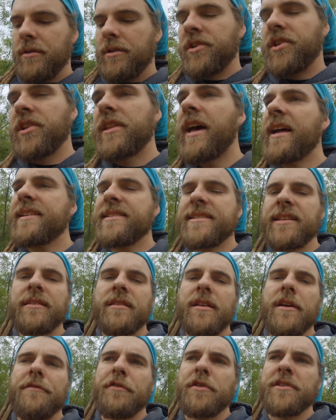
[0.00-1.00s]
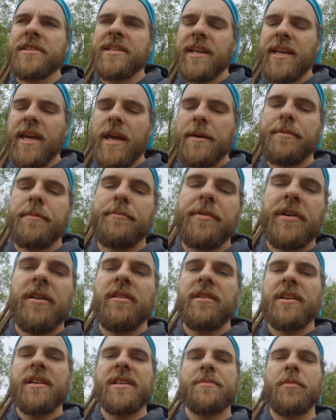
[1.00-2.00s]
So that's the difference in
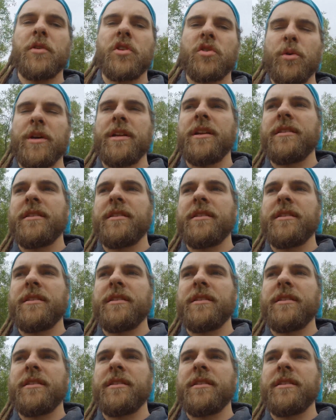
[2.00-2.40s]
capabilities between